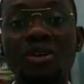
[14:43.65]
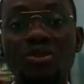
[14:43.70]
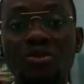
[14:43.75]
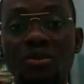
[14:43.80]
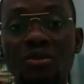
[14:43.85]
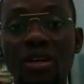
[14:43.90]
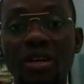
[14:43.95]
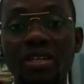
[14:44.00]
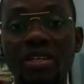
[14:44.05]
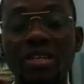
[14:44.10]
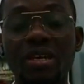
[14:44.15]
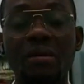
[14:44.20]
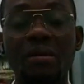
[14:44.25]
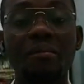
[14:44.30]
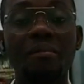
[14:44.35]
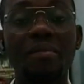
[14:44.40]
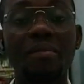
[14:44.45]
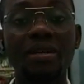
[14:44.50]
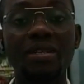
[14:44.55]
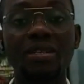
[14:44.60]
to get a
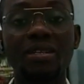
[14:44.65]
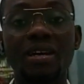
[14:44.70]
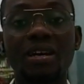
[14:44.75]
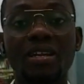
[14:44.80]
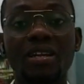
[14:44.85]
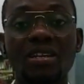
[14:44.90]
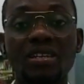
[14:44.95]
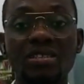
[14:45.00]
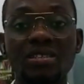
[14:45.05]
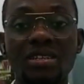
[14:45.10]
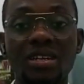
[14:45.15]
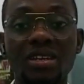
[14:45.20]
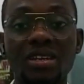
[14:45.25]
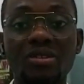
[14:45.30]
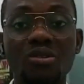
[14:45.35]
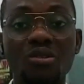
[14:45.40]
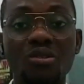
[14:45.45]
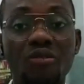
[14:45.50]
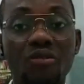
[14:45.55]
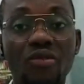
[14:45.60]
better
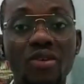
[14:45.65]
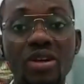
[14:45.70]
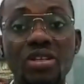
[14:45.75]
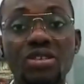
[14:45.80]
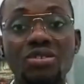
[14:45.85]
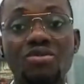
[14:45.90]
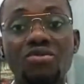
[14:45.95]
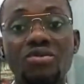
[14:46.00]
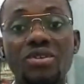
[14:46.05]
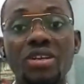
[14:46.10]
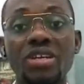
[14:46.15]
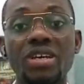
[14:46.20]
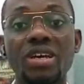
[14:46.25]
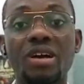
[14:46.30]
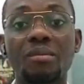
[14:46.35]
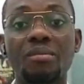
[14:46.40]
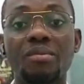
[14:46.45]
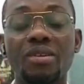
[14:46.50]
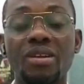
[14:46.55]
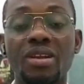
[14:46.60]
understanding of what is really
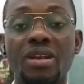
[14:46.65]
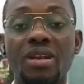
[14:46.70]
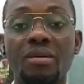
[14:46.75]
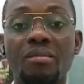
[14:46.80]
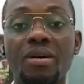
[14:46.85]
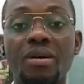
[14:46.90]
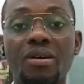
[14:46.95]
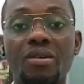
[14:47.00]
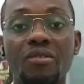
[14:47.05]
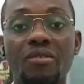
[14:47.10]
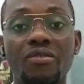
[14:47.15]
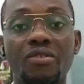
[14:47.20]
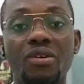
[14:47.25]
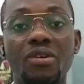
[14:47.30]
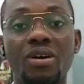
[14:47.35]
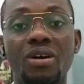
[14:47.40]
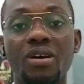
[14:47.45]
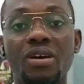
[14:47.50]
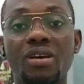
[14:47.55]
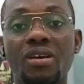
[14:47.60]
happening at the back of your
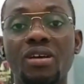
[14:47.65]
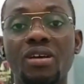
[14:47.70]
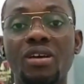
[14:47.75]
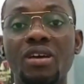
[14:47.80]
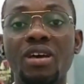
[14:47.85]
eye.